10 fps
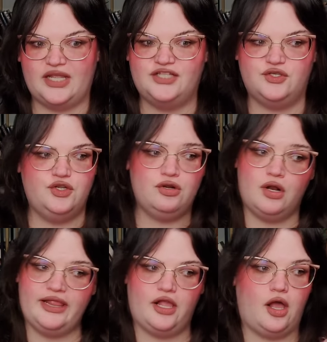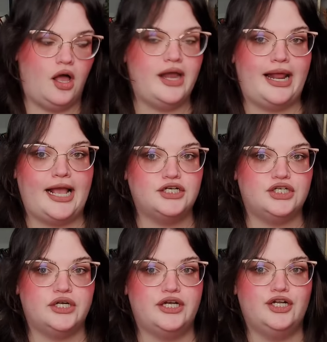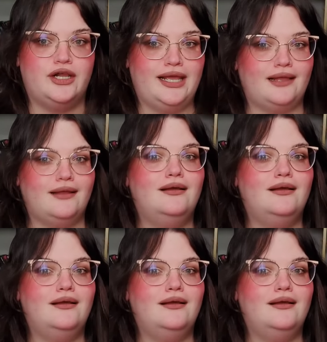And so you're like a hot actor and you're like,